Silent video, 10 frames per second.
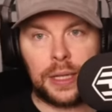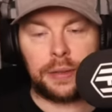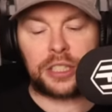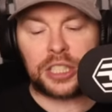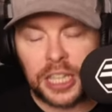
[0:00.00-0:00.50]

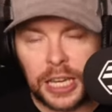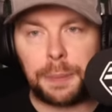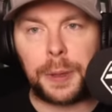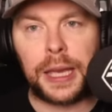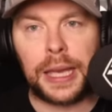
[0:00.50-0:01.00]
Let's keep
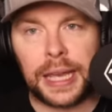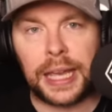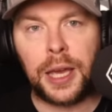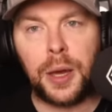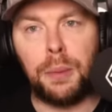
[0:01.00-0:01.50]

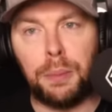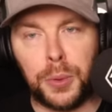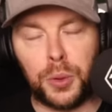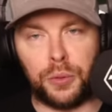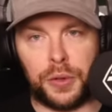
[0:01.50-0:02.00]
it
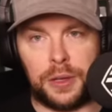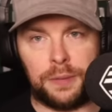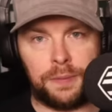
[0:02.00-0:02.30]
moving.